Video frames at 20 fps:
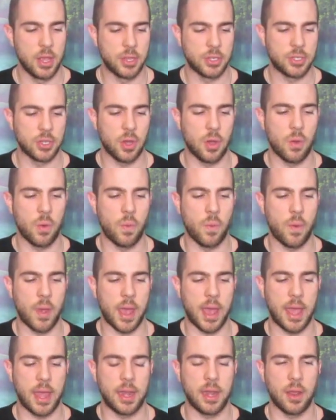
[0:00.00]
So
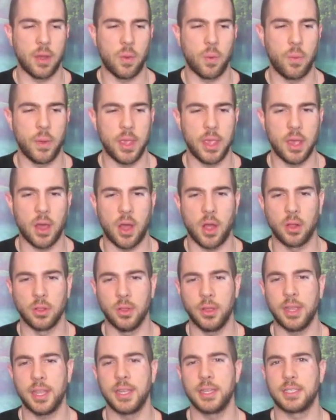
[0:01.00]
when we are
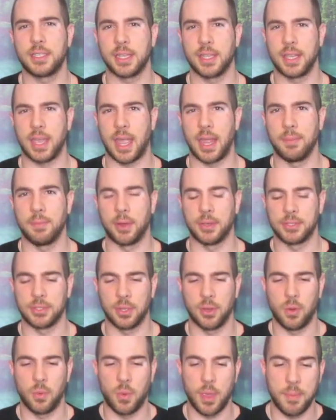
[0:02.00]
looking to gain
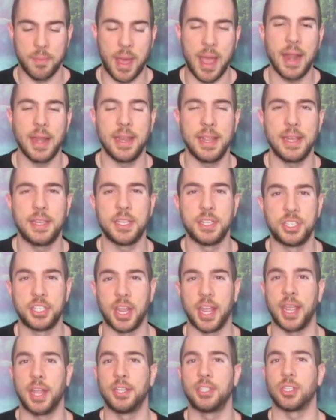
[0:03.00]
muscle, we might need to
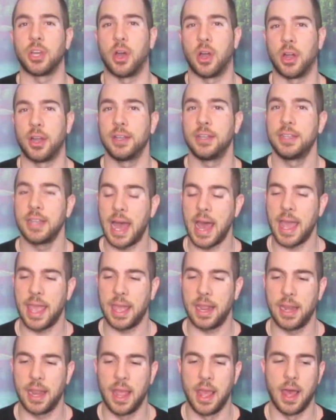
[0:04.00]
change our
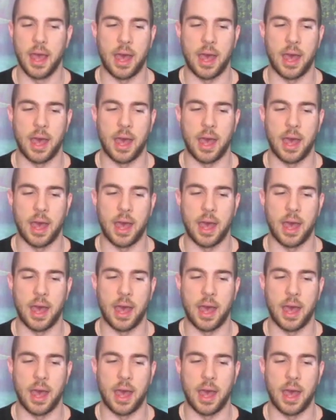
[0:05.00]
diet.